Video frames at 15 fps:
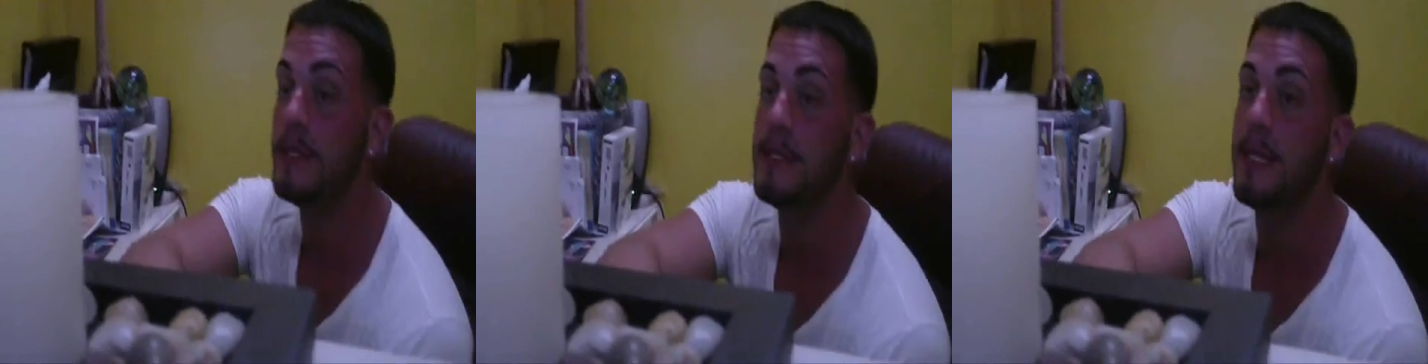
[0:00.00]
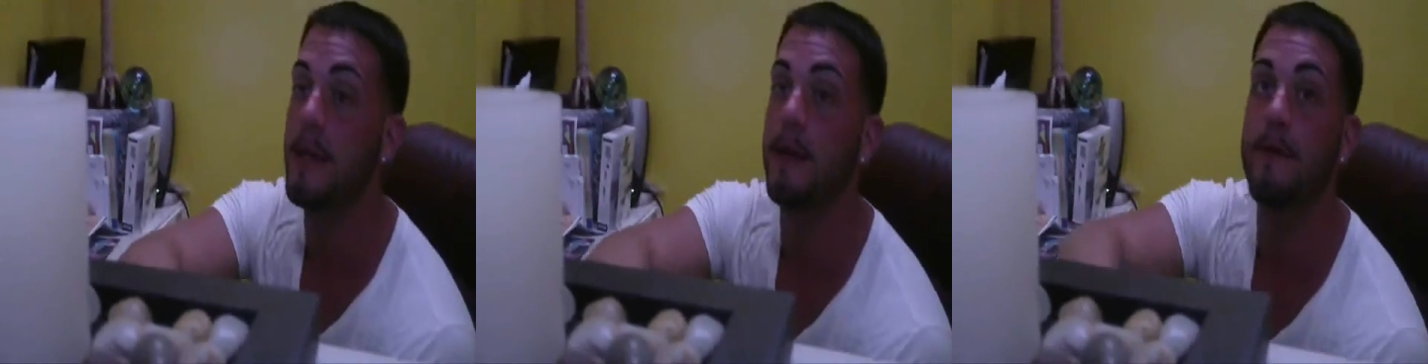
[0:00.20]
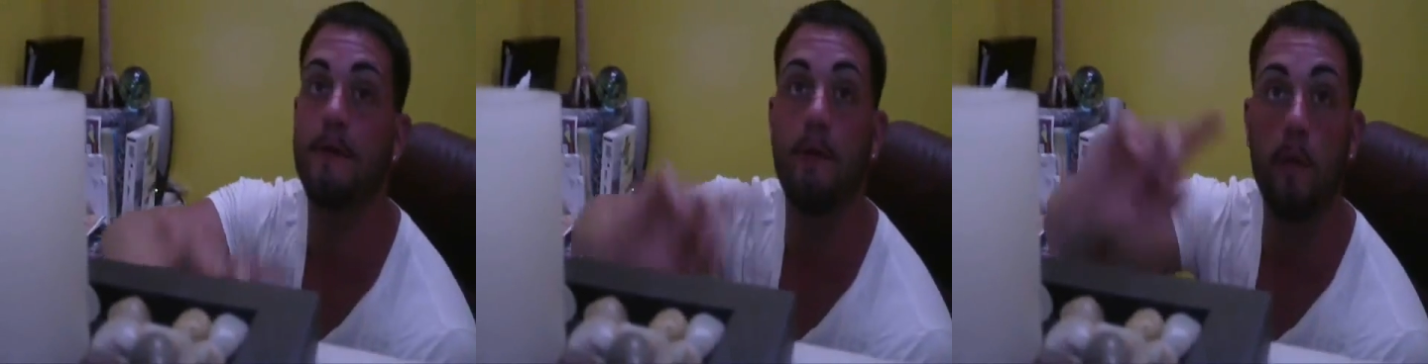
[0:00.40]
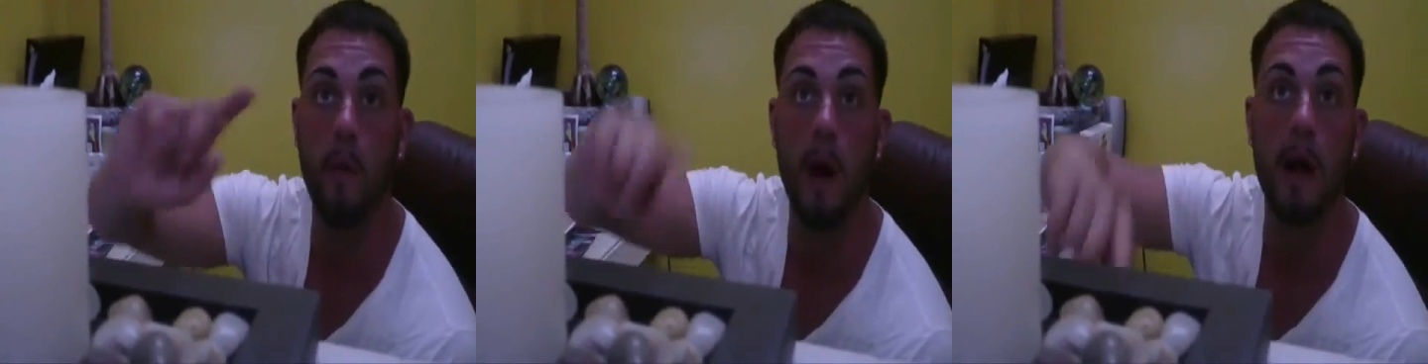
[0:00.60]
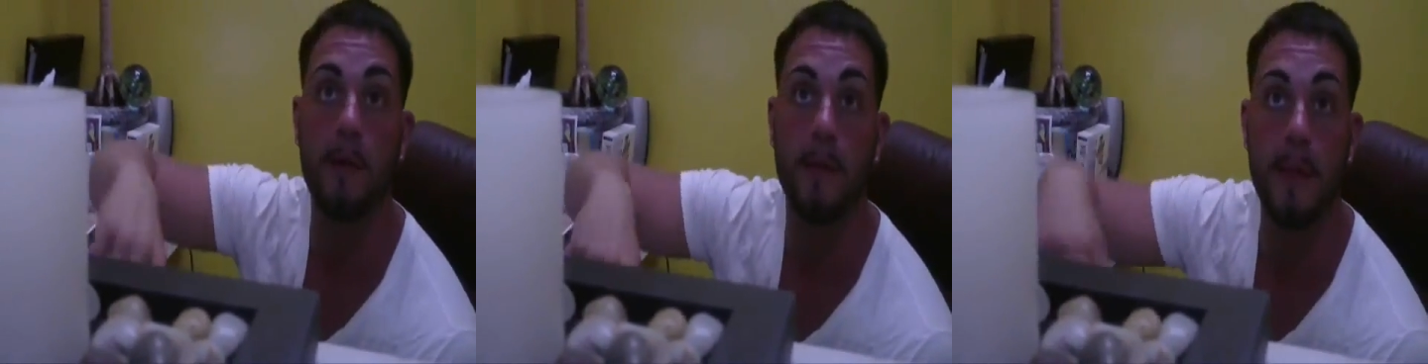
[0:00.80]
World Trade Center
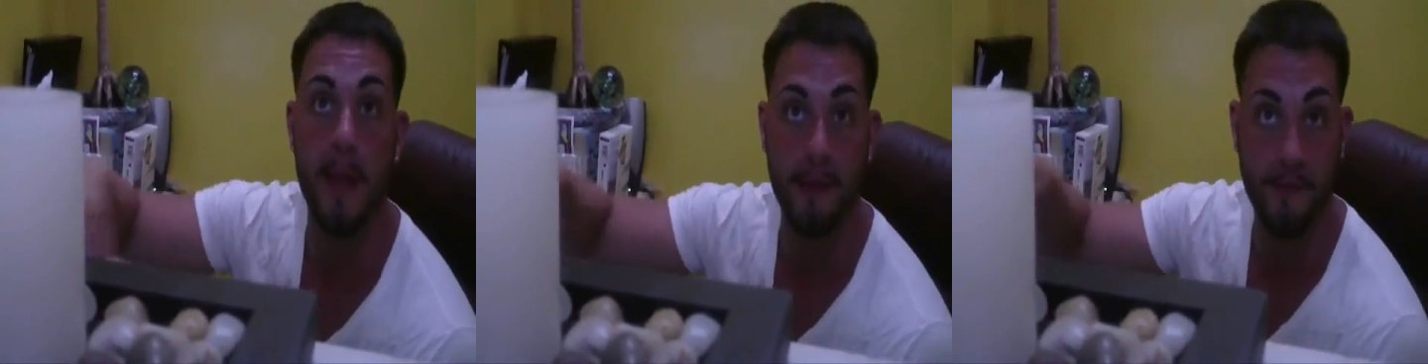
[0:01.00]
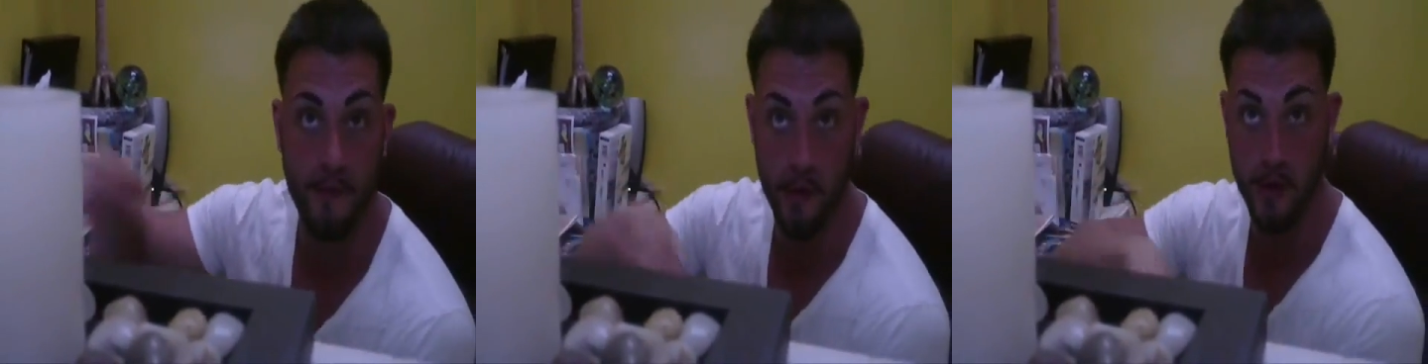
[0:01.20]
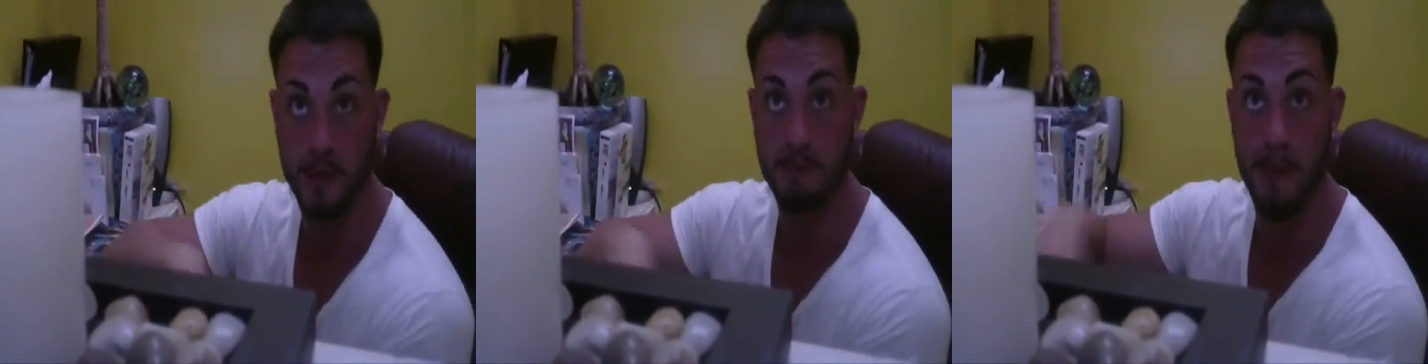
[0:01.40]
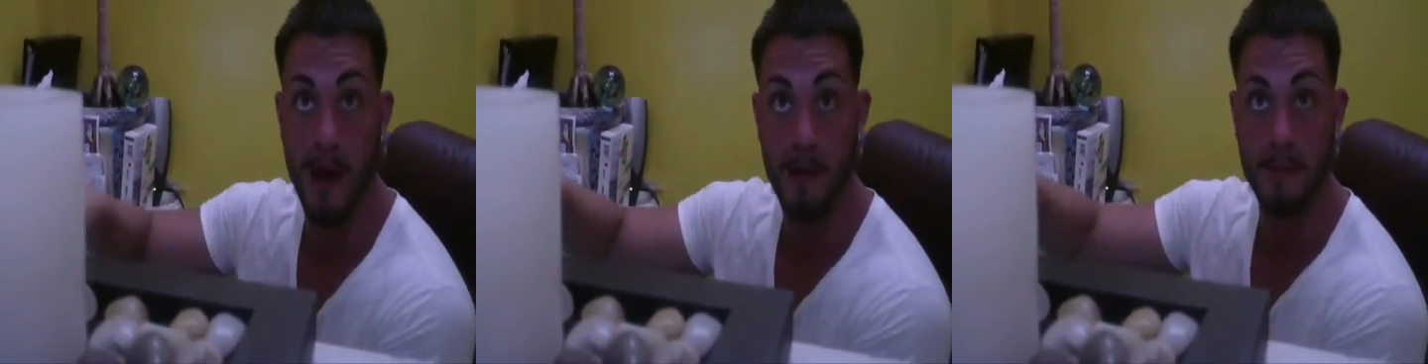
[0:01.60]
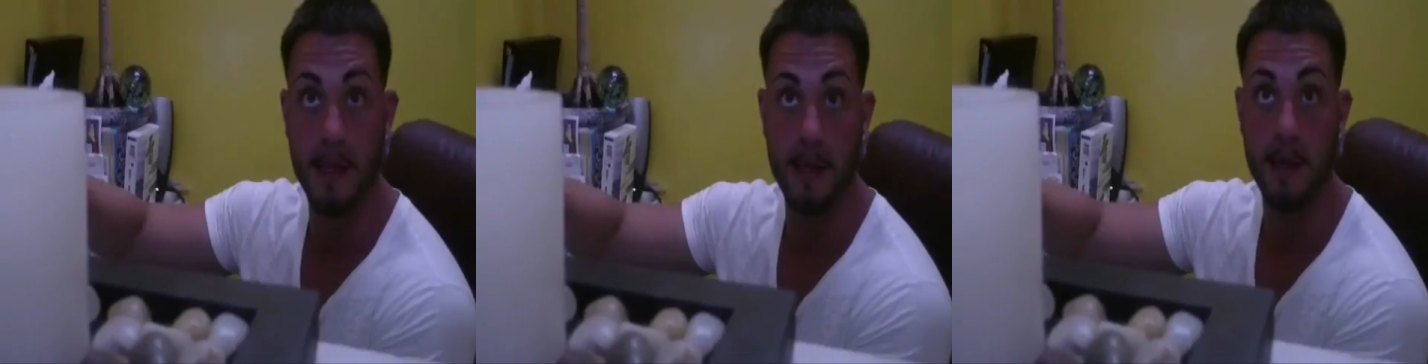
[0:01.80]
1, when they first bombed